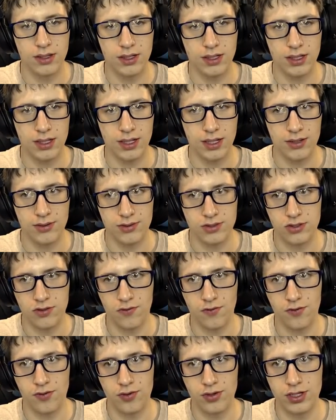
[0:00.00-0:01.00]
And now it's
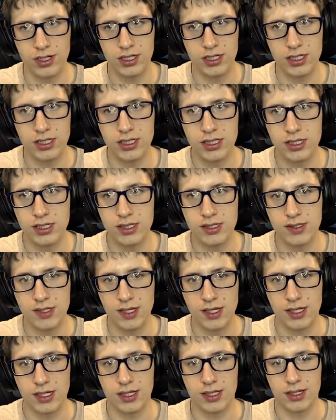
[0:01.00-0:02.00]

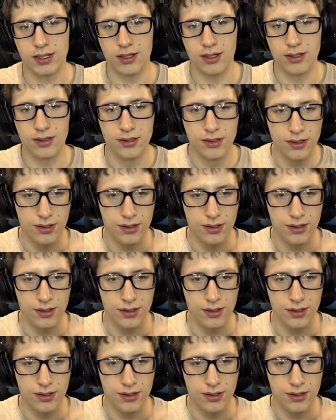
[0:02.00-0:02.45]
freezing.